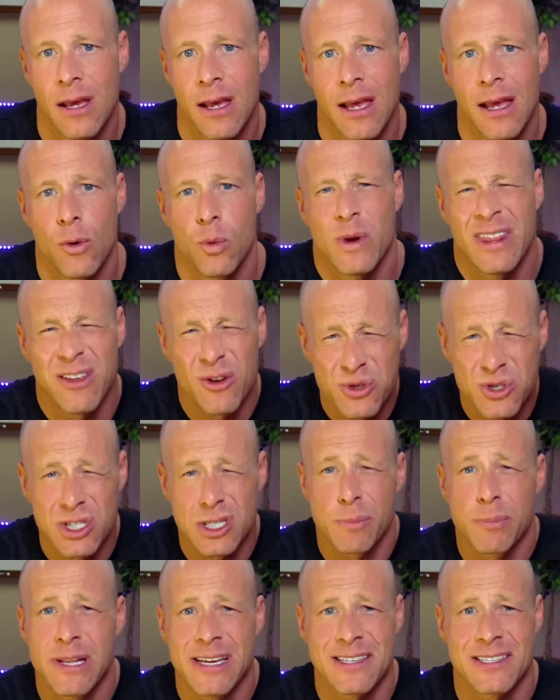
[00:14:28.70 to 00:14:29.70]
when those
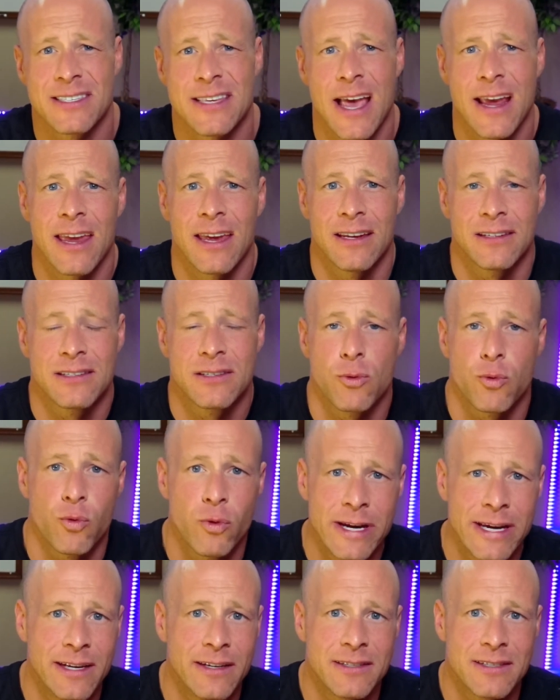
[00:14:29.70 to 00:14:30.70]
split seconds
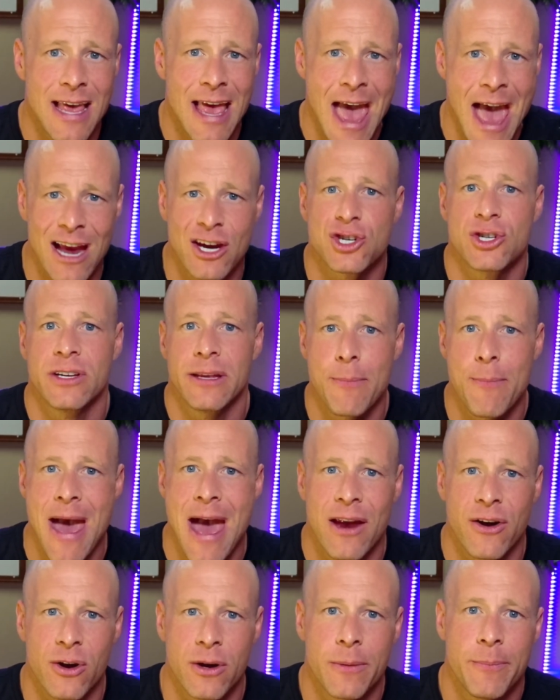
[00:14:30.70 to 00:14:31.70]
reads actually
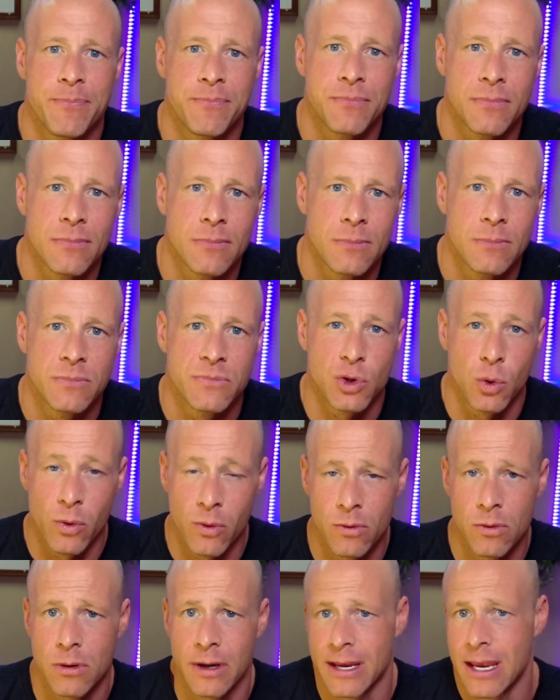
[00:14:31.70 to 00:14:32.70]
mattered.
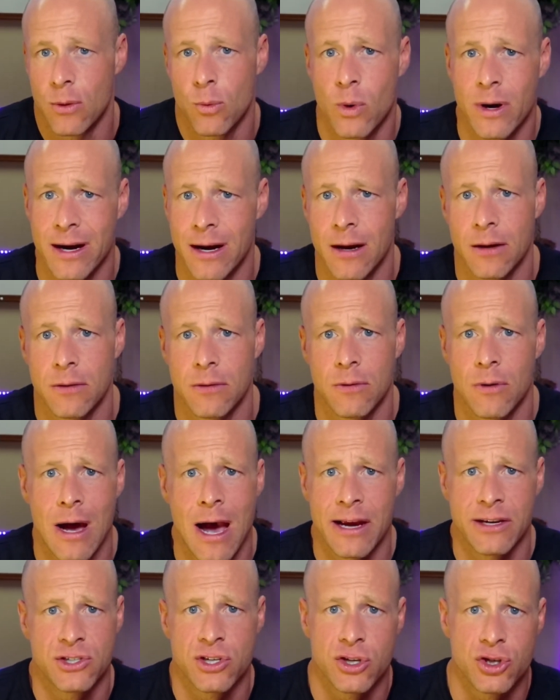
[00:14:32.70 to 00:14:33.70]
So again, what did I
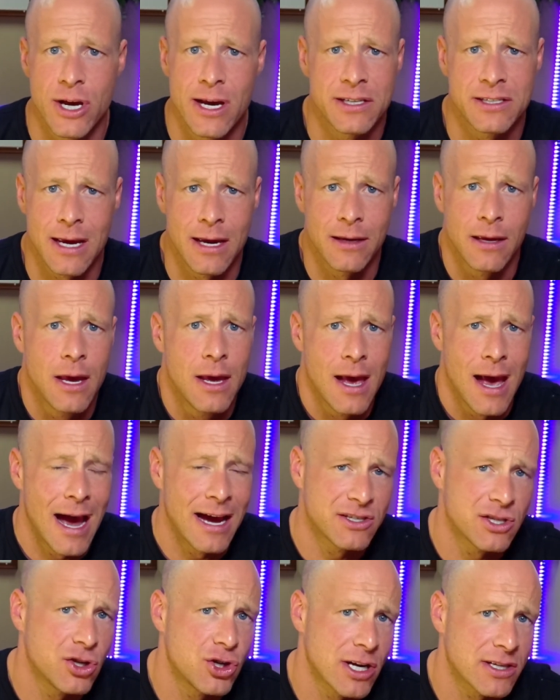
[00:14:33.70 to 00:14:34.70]
suggest? I
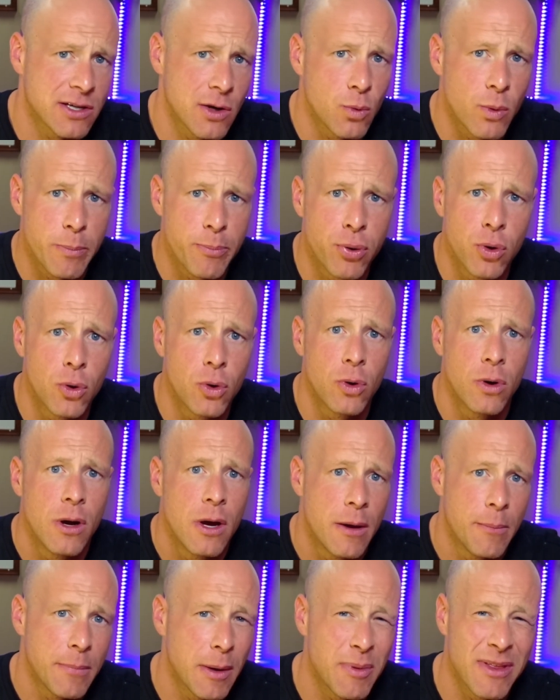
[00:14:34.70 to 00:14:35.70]
suggested we pull
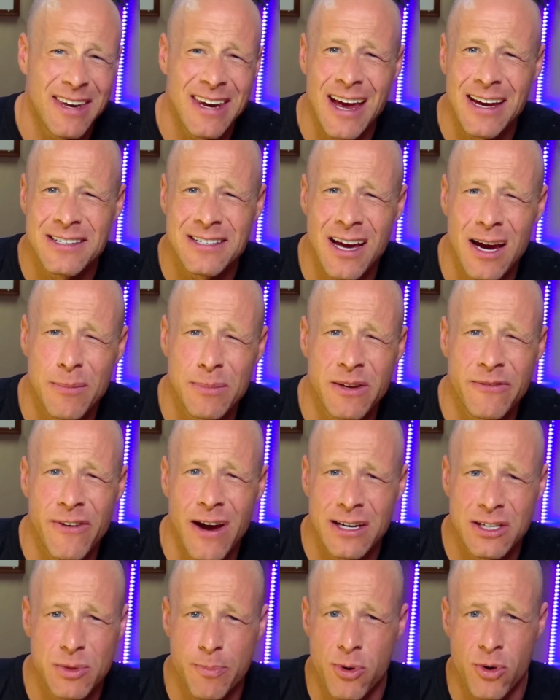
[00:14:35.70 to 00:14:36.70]
maybe the nighttime
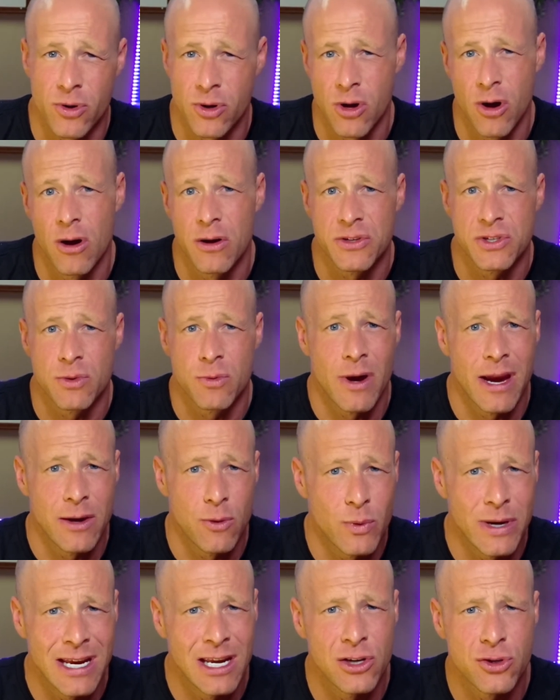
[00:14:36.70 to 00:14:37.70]
device protocols, right?
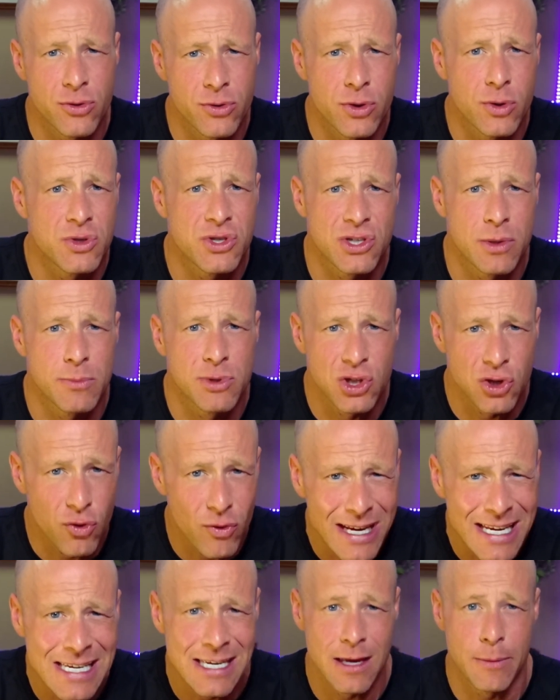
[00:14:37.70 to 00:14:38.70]
We introduced some
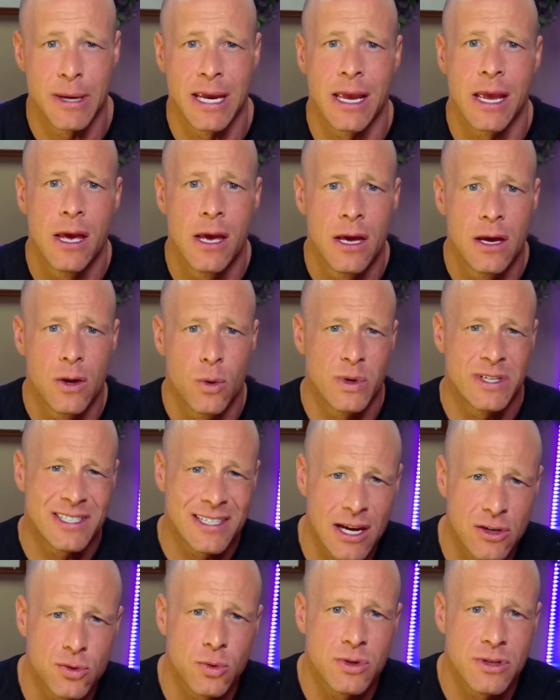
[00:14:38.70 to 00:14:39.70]
screen dimming. We
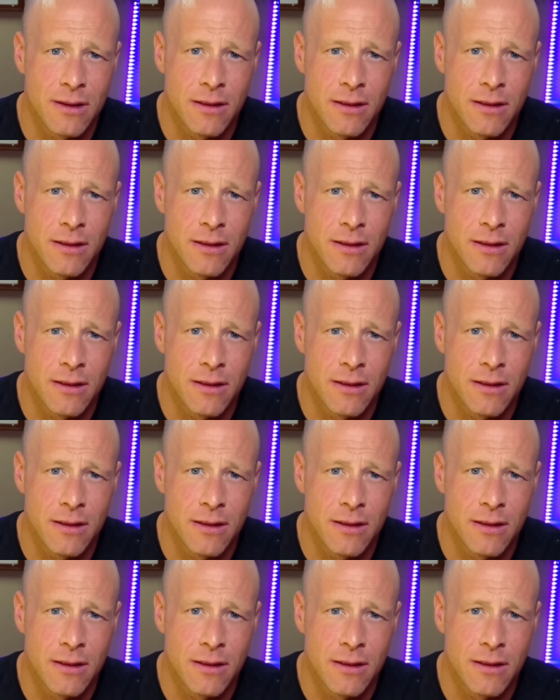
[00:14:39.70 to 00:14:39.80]
scheduled